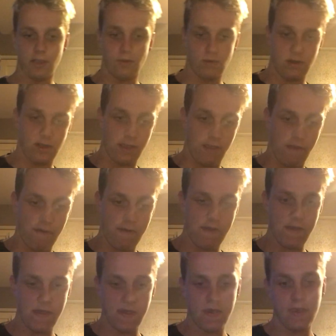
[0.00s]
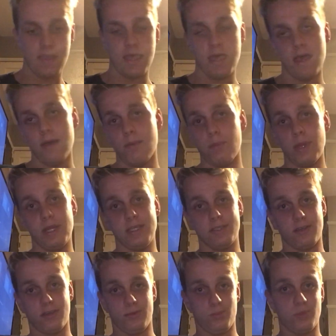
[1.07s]
own life many
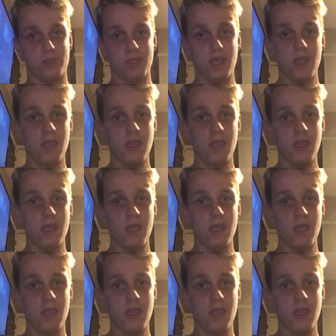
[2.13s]
times.